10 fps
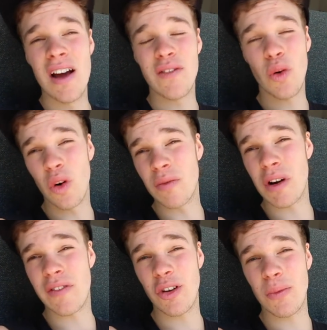for all of
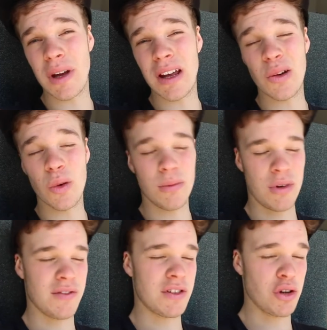my filming and all of
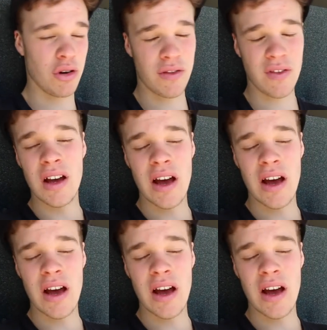my photography.